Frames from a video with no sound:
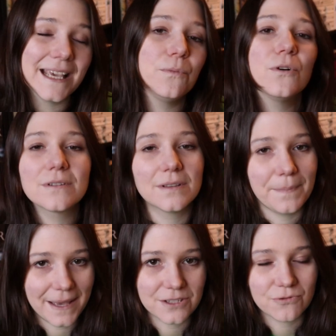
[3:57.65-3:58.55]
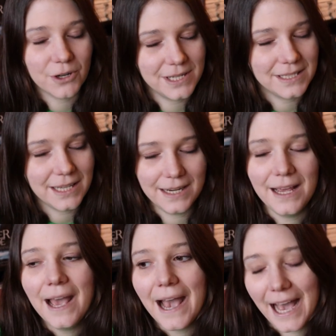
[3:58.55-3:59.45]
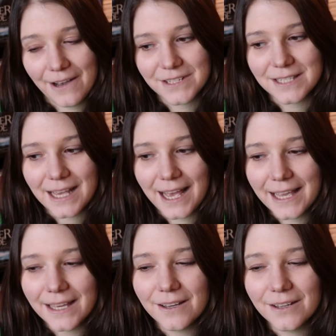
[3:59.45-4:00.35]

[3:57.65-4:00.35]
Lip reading: It wasn't the best writing, I have to say,